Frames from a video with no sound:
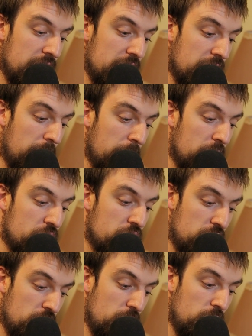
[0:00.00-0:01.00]
number
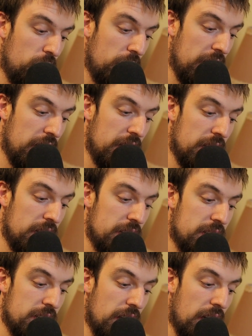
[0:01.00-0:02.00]
two
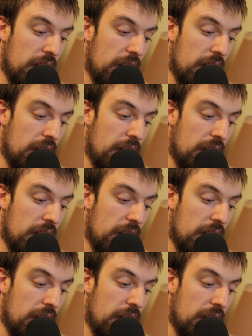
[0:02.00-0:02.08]
is,